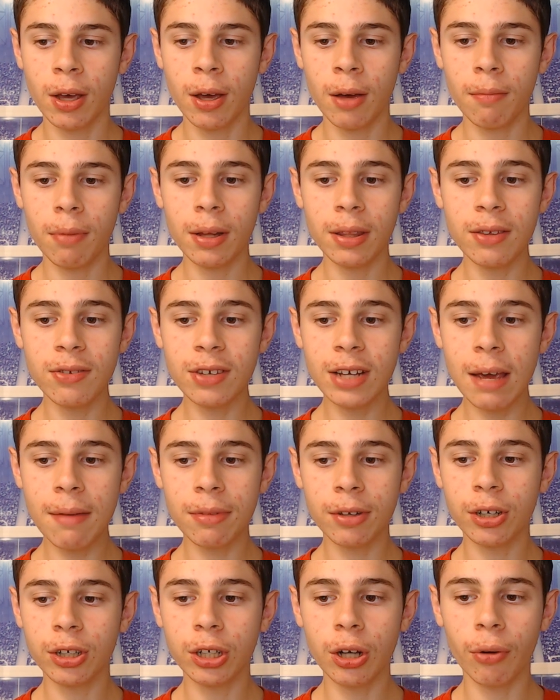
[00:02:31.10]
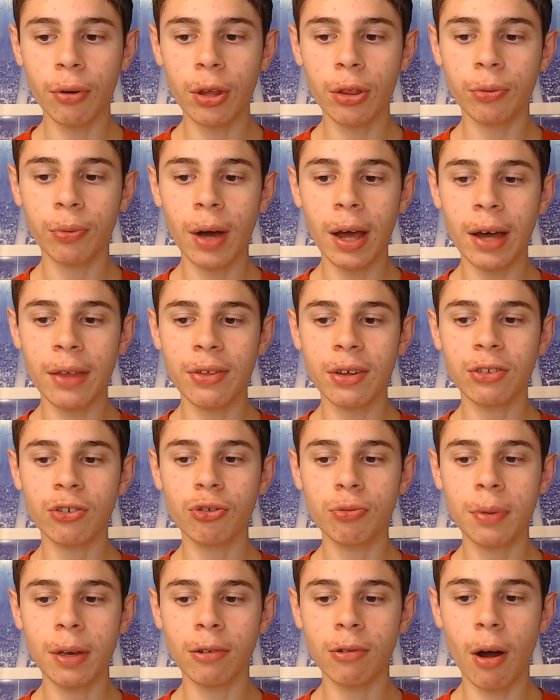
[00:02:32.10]
But this is a game that could go either way. I think this
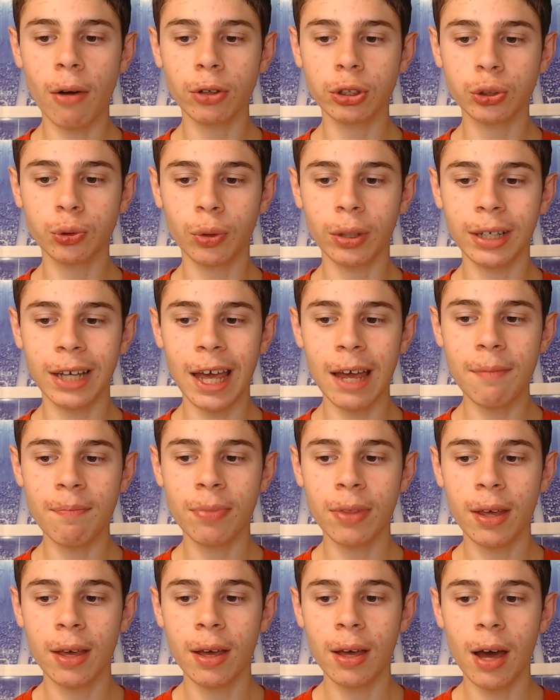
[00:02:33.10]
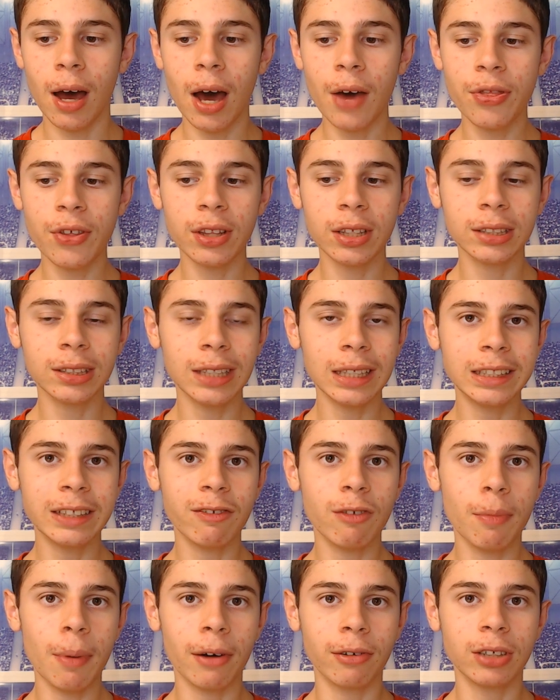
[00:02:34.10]
will be a lower-scoring game. I think the Saints
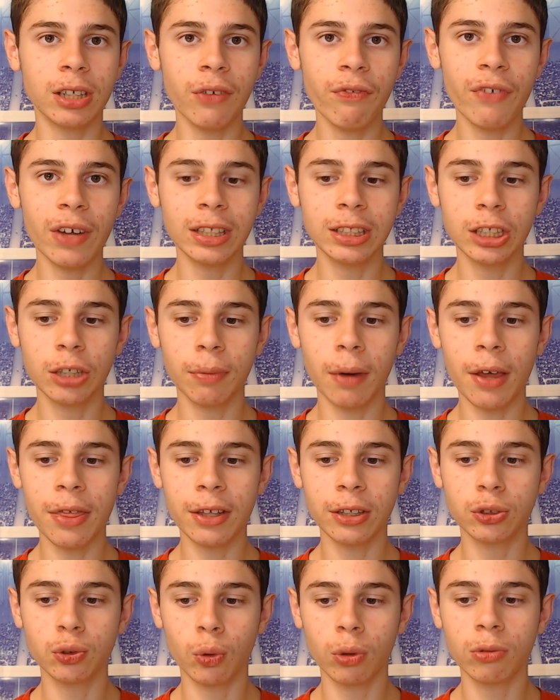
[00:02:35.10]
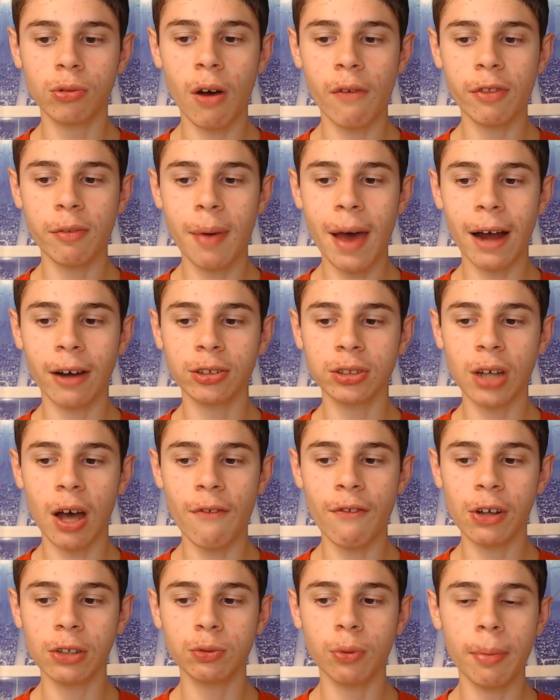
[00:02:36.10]
have the better defense here, but I think Jordan Love and the Packers'
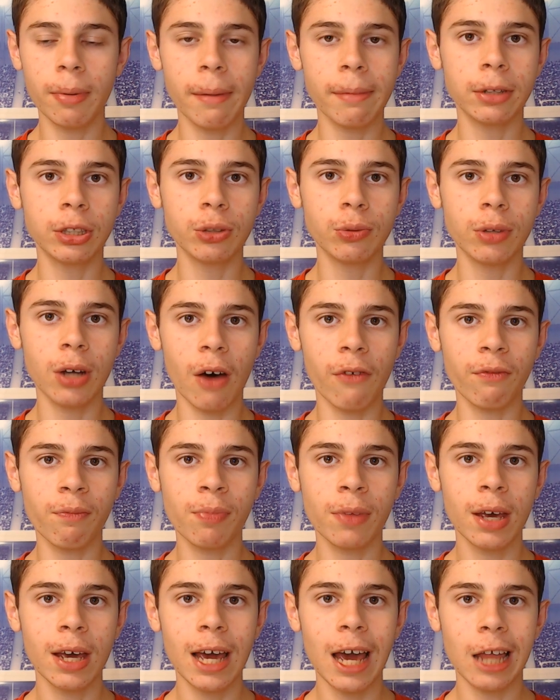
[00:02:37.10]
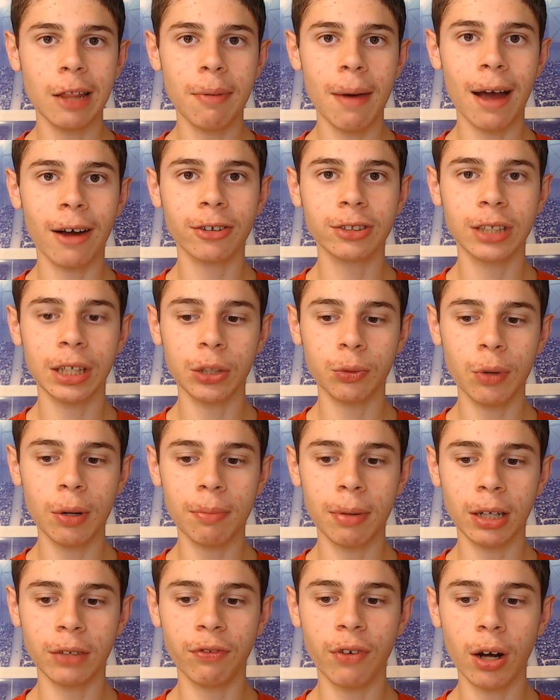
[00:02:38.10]
offense will be able to do enough, and the Packers get the win
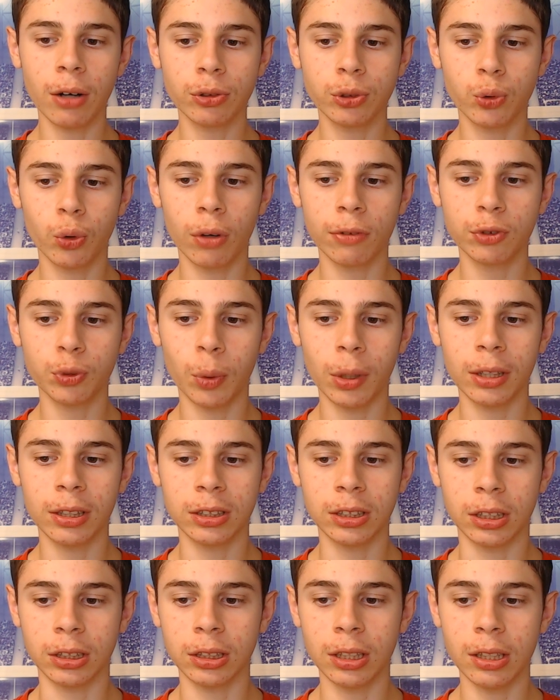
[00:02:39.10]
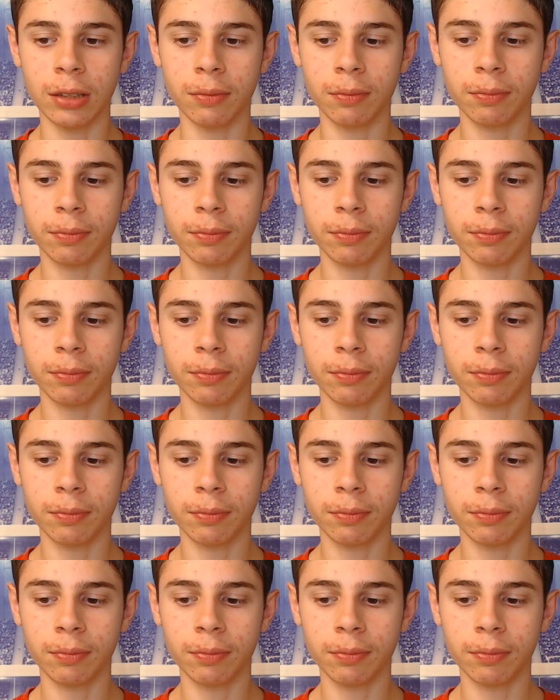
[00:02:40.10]
by a final score of 20-16.